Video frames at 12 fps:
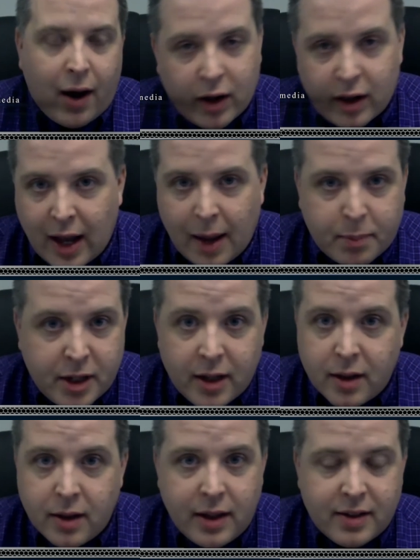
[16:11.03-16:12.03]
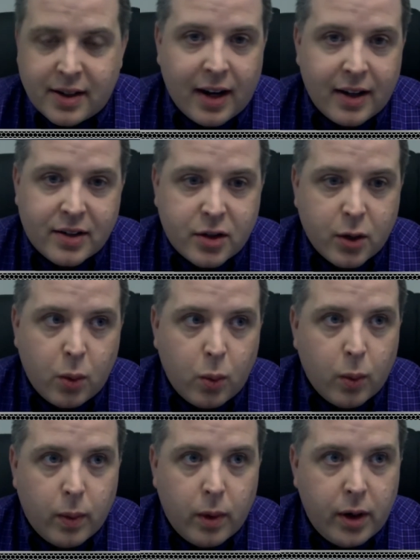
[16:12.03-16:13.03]
Eric Clapton, these guys.
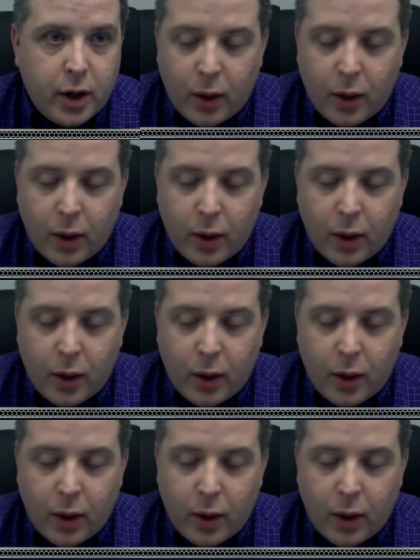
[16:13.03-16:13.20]
So,